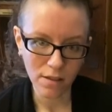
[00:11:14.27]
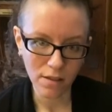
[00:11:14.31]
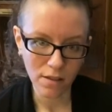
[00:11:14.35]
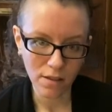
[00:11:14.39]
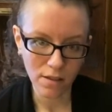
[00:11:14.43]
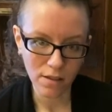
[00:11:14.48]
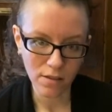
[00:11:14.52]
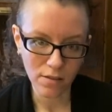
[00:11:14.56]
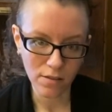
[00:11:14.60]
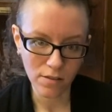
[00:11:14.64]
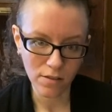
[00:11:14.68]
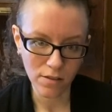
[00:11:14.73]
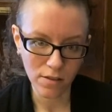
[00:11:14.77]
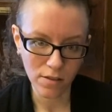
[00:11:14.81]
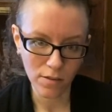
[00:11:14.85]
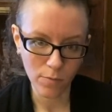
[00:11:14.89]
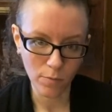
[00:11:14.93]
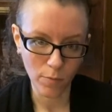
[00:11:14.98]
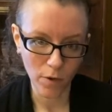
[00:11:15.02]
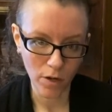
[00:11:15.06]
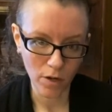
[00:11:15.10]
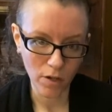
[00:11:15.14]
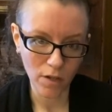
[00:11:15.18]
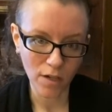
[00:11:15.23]
this
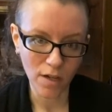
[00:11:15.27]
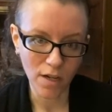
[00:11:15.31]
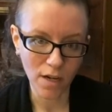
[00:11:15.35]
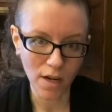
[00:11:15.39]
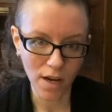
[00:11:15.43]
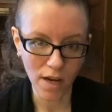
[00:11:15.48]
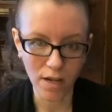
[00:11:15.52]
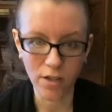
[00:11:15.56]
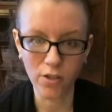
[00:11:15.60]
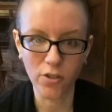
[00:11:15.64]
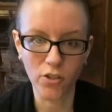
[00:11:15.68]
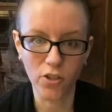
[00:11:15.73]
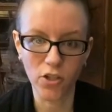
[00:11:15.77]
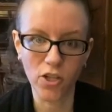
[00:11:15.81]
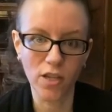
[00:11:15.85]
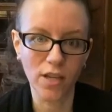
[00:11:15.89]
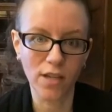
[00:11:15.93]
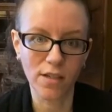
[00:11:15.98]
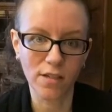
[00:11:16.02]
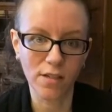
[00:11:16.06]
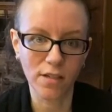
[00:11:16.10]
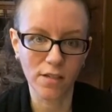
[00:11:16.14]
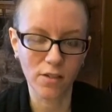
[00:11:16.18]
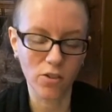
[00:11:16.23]
burden energy
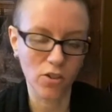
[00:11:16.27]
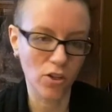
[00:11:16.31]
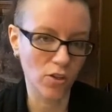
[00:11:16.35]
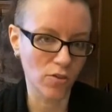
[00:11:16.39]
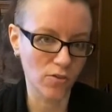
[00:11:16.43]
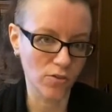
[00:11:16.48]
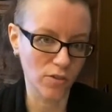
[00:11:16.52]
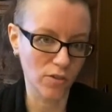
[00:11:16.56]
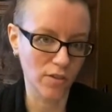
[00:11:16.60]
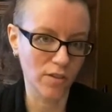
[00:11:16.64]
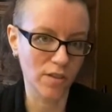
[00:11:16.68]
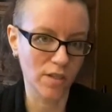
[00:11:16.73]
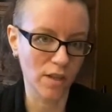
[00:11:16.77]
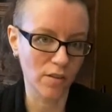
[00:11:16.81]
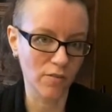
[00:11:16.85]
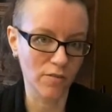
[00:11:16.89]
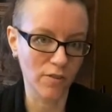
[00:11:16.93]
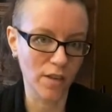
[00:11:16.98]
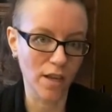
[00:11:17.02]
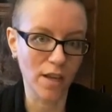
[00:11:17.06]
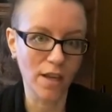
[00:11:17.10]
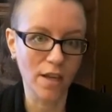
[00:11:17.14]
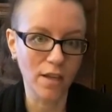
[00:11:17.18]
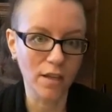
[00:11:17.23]
as it shows itself
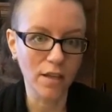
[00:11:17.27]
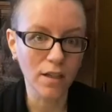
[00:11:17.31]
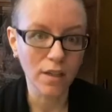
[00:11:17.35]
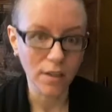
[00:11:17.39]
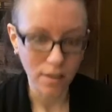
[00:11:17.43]
again.